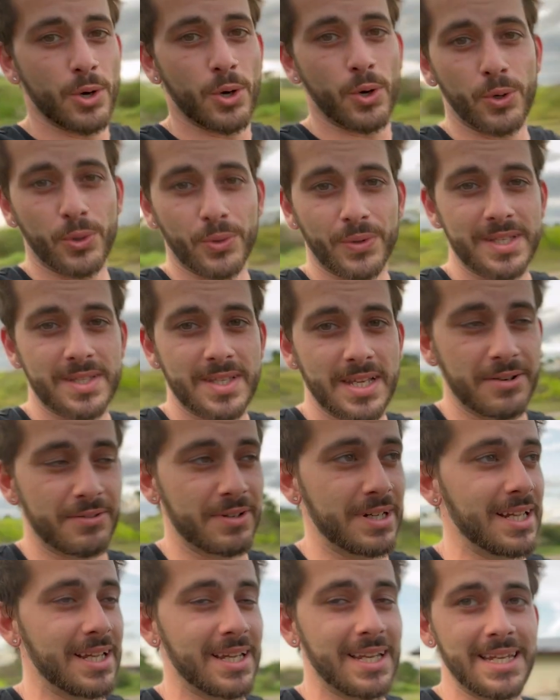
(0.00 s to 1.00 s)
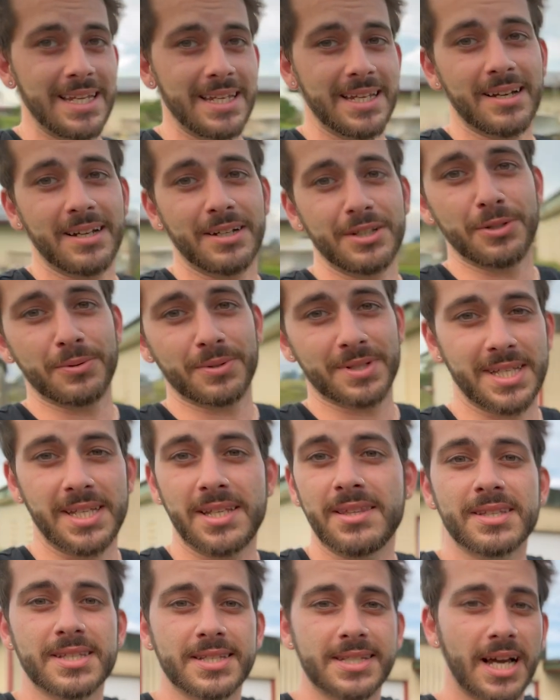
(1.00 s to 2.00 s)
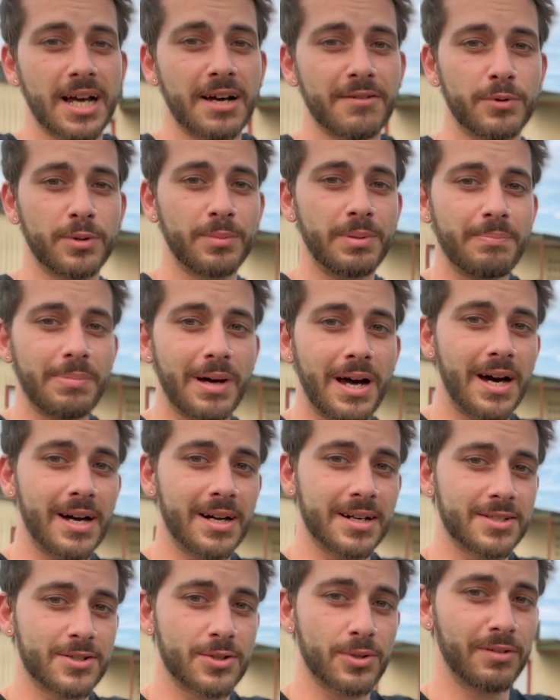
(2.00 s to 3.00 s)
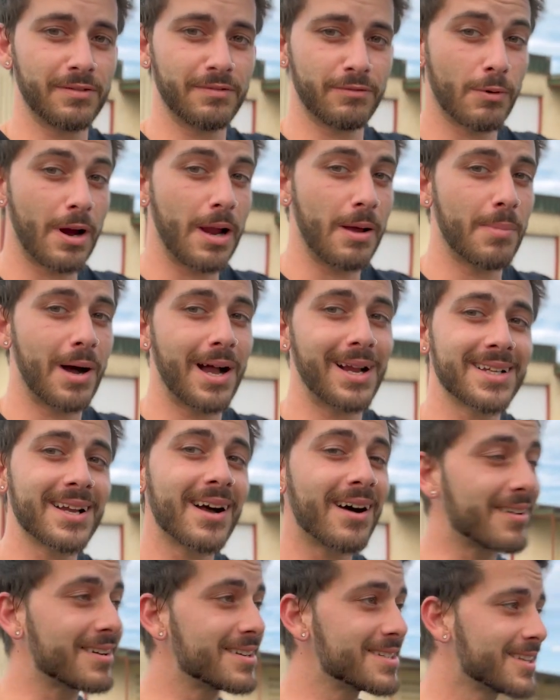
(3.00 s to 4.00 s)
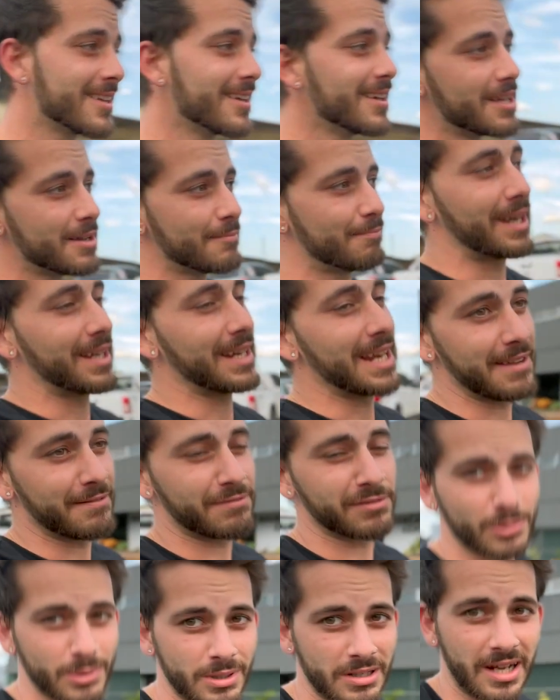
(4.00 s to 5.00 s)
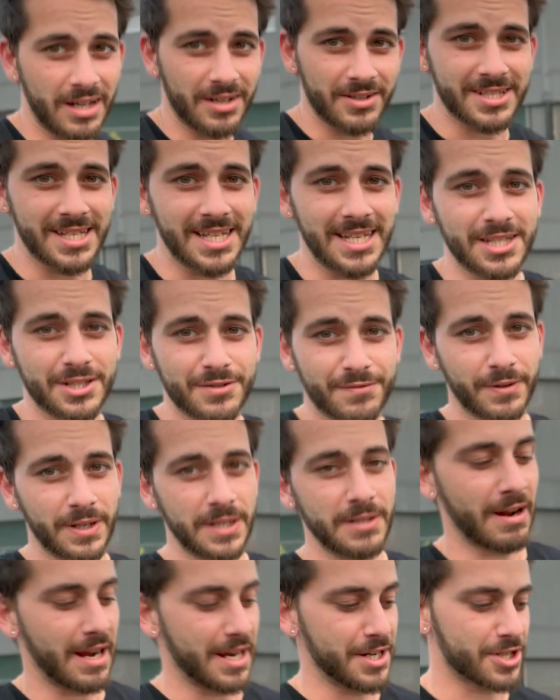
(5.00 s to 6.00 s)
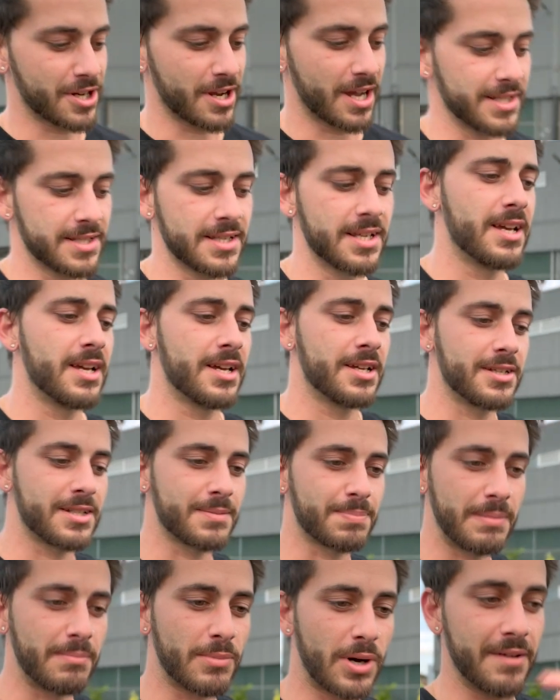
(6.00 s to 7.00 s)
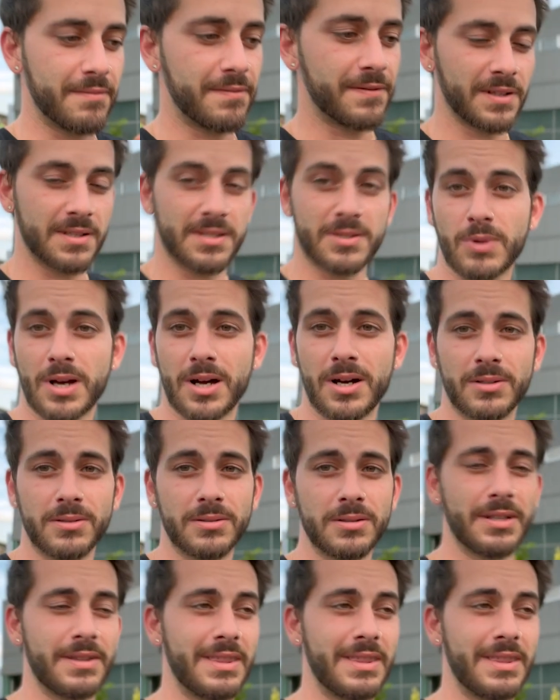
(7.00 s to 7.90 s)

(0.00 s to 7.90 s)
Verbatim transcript: All this area here, you'll see the staff will be parked sort of where my car is, but everywhere else is free range, guys. Just be mindful as well.